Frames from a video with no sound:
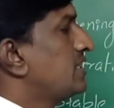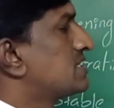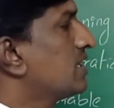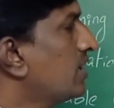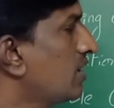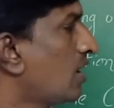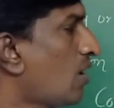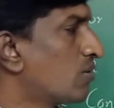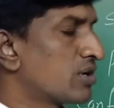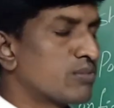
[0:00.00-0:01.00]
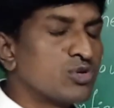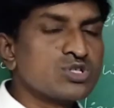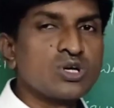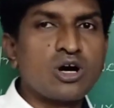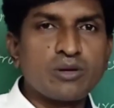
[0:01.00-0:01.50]
is the
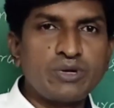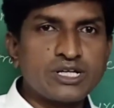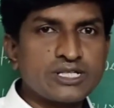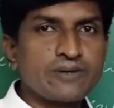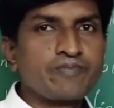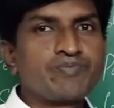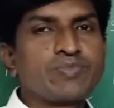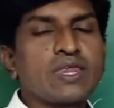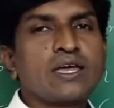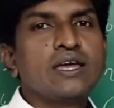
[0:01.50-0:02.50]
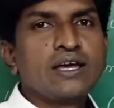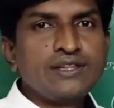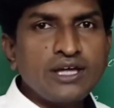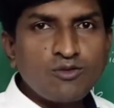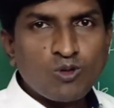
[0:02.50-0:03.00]
outermost orbit.
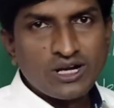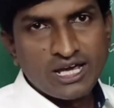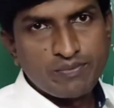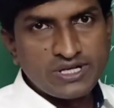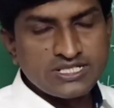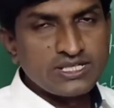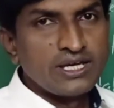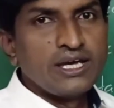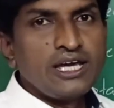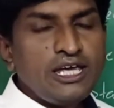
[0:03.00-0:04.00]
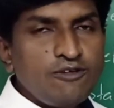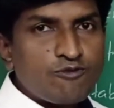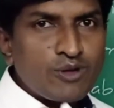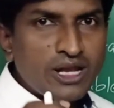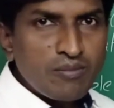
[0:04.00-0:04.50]
Then what happens? If
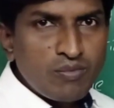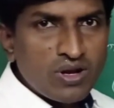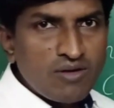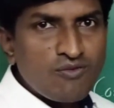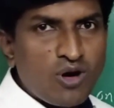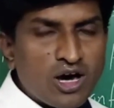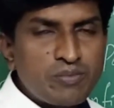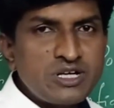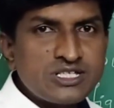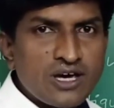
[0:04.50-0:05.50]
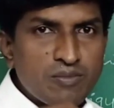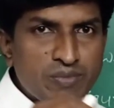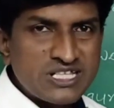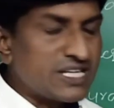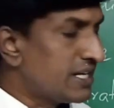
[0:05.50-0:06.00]
number of orbits are
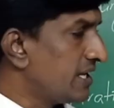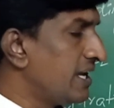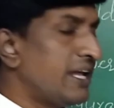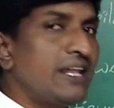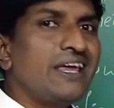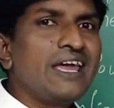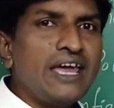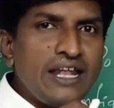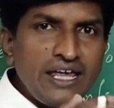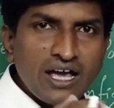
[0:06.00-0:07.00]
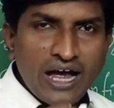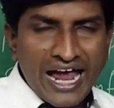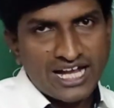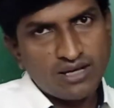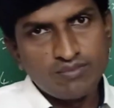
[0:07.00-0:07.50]
present in any
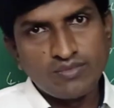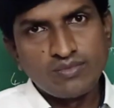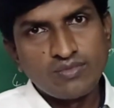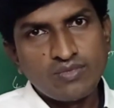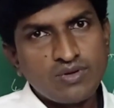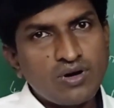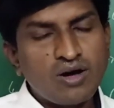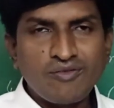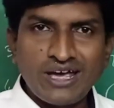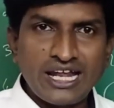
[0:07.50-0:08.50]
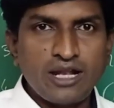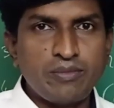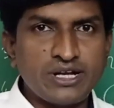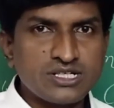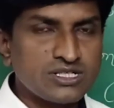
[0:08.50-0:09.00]
atom of an
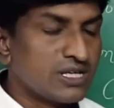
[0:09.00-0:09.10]
element,